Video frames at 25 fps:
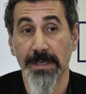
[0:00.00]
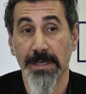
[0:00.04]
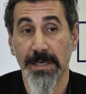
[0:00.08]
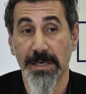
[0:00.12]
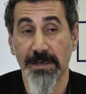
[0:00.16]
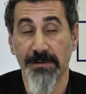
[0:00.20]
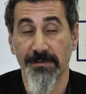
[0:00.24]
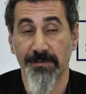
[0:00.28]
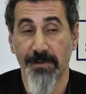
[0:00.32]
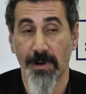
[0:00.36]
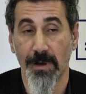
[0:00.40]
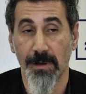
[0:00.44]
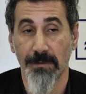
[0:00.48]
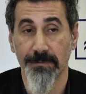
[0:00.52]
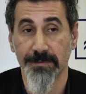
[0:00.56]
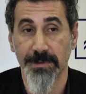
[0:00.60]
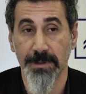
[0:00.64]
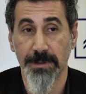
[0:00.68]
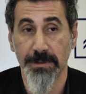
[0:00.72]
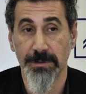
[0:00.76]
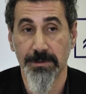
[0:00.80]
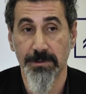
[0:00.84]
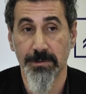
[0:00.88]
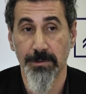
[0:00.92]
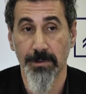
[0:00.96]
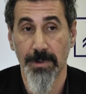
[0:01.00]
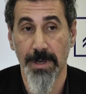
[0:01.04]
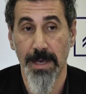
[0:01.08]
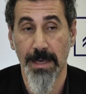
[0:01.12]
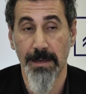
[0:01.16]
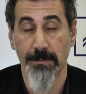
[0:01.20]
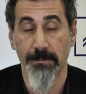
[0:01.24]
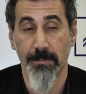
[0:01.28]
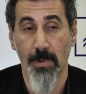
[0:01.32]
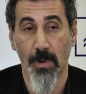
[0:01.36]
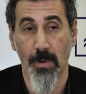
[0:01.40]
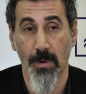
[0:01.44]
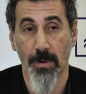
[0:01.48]
evolved into a
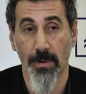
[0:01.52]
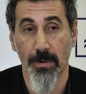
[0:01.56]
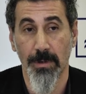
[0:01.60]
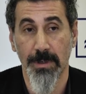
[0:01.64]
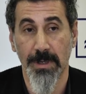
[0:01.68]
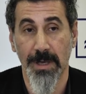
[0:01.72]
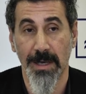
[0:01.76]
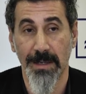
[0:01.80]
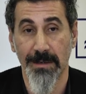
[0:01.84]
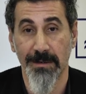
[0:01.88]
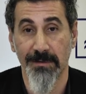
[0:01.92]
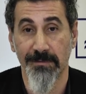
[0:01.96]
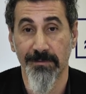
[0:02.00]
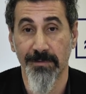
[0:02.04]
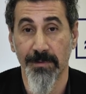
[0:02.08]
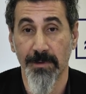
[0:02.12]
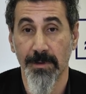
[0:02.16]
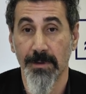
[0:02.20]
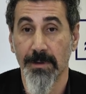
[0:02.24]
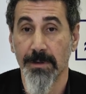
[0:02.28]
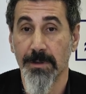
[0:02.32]
more kind of,